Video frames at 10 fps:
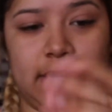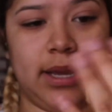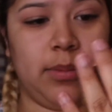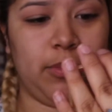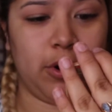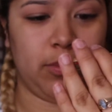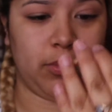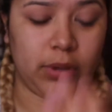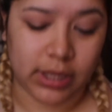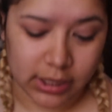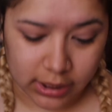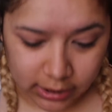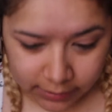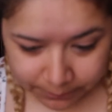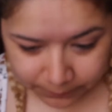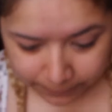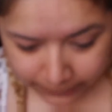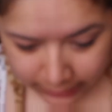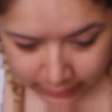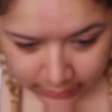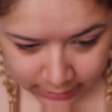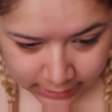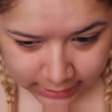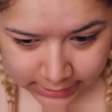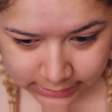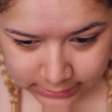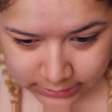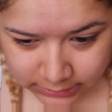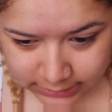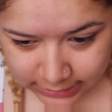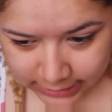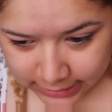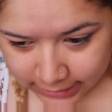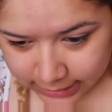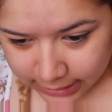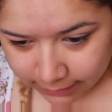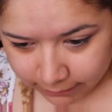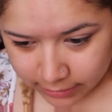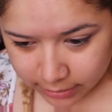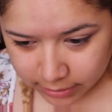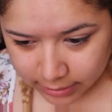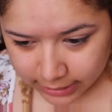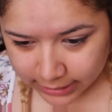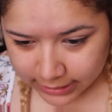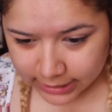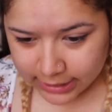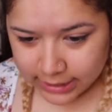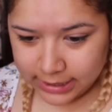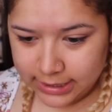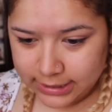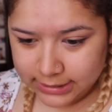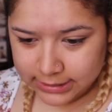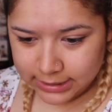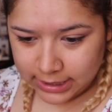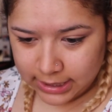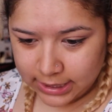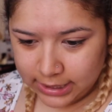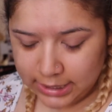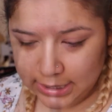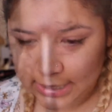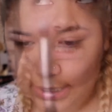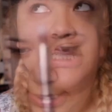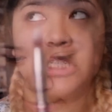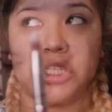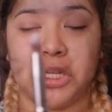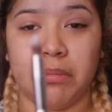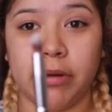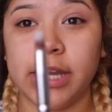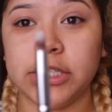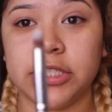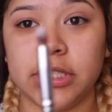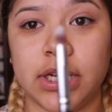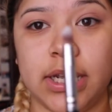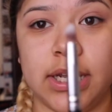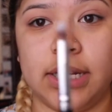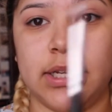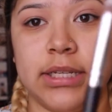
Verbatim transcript: to like a purpley color. So then I'm gonna go ahead and take a cushion brush, and